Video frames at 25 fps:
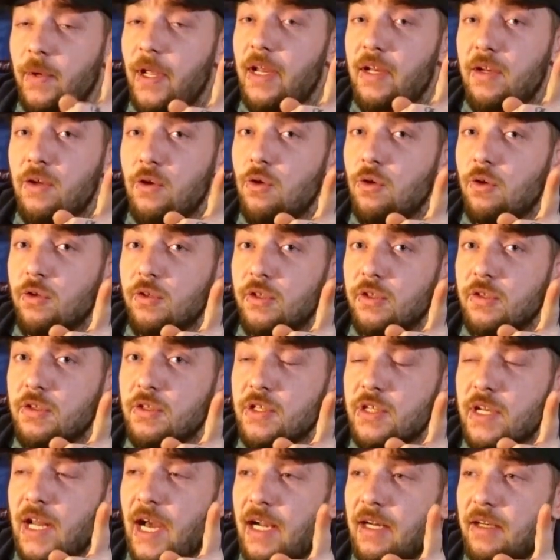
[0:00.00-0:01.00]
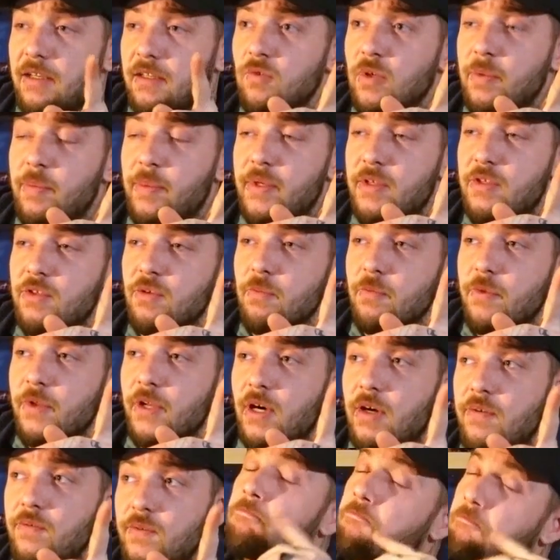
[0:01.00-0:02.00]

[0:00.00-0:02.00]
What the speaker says: getting hooked and snagged, ripping something off?